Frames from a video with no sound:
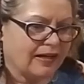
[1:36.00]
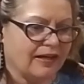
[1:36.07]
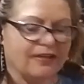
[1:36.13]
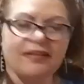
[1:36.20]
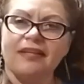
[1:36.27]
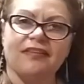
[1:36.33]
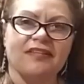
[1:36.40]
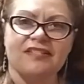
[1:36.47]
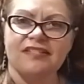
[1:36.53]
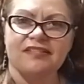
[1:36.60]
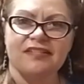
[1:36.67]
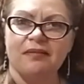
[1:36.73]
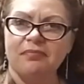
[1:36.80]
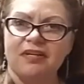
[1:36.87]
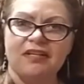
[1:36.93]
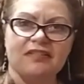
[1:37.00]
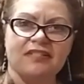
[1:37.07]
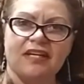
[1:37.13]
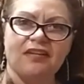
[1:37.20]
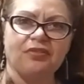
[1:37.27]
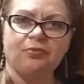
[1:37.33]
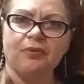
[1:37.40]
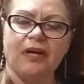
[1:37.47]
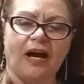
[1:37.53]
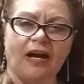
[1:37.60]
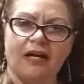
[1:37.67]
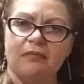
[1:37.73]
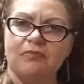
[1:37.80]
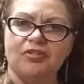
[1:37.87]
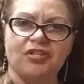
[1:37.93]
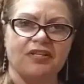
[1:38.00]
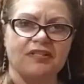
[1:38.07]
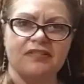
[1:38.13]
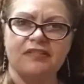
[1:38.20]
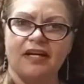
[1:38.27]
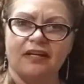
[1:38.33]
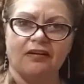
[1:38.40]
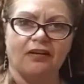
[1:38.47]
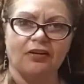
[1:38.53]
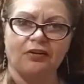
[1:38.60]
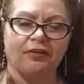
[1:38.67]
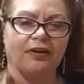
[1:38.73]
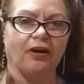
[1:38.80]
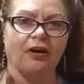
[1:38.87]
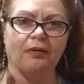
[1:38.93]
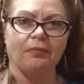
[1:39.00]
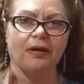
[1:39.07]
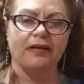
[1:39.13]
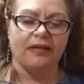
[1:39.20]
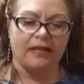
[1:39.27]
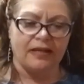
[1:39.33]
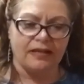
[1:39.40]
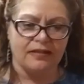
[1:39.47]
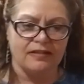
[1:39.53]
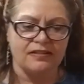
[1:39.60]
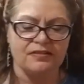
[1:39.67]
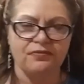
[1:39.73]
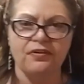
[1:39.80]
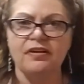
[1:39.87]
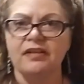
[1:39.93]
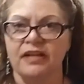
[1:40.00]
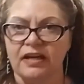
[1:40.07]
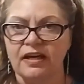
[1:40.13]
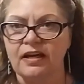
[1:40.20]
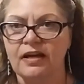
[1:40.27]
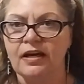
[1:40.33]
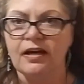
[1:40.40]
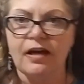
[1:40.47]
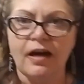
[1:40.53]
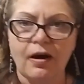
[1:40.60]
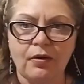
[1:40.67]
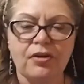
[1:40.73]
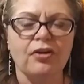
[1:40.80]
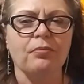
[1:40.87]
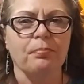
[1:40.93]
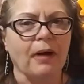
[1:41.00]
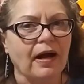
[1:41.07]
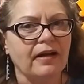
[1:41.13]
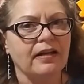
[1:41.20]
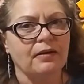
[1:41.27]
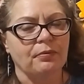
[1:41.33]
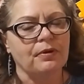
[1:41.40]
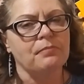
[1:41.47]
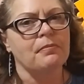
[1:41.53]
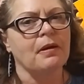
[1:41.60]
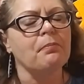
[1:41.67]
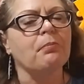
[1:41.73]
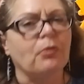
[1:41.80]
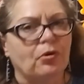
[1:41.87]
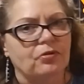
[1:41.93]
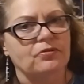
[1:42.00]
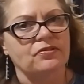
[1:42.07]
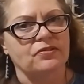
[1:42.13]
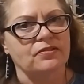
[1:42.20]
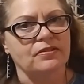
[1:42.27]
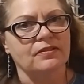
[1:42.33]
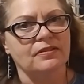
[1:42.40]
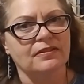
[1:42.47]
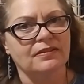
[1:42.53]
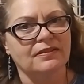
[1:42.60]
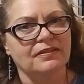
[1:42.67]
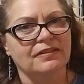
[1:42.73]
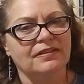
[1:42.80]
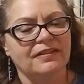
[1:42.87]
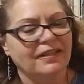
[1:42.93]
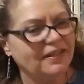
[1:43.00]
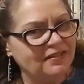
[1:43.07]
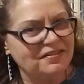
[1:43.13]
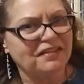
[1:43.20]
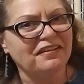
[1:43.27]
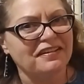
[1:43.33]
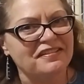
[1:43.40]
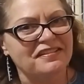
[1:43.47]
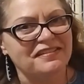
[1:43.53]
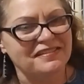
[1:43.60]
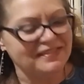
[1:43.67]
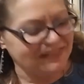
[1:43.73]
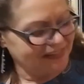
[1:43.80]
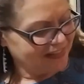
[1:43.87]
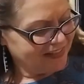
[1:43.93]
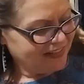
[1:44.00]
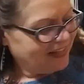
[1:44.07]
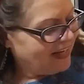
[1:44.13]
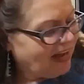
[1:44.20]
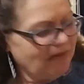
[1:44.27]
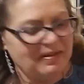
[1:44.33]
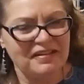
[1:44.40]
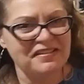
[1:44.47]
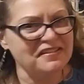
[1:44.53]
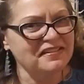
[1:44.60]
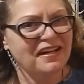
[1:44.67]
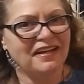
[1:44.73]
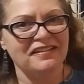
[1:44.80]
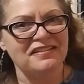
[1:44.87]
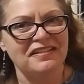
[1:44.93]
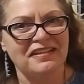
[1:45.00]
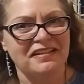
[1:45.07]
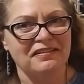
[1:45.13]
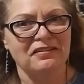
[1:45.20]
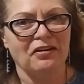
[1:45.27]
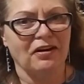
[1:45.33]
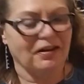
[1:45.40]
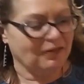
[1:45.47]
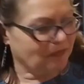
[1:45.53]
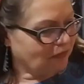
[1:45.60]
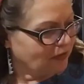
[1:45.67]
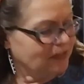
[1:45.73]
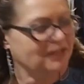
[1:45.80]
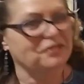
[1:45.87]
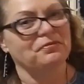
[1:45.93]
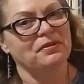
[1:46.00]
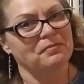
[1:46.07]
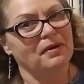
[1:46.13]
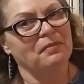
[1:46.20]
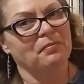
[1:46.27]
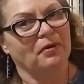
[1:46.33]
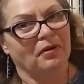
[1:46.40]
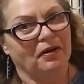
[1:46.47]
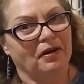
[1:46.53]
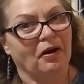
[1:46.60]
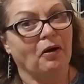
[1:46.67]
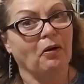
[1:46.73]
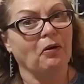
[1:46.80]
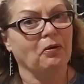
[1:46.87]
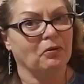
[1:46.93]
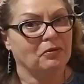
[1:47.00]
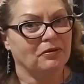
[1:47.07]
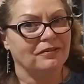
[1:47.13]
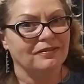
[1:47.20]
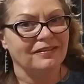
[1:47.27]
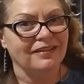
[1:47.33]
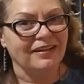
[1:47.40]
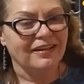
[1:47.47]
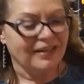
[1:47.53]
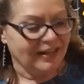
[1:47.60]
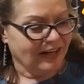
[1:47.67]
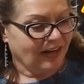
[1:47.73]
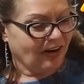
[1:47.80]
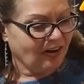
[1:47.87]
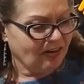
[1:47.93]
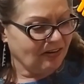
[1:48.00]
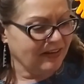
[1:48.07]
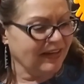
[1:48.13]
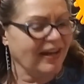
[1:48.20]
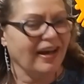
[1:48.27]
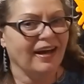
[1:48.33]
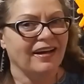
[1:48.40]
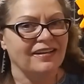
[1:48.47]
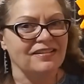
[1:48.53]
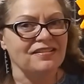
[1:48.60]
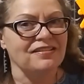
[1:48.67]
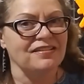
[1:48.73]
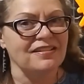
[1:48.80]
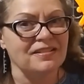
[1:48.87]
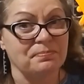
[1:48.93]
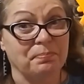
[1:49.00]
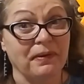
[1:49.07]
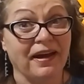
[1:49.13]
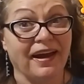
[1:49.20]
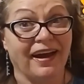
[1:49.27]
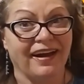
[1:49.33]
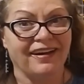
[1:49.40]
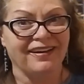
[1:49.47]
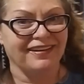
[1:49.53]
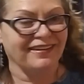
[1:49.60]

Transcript: this is something. Day three, I am just not hungry already. It is funny how your body remembers. It does. And it's not taking long for it to remember. Oh, oh yeah, she's back.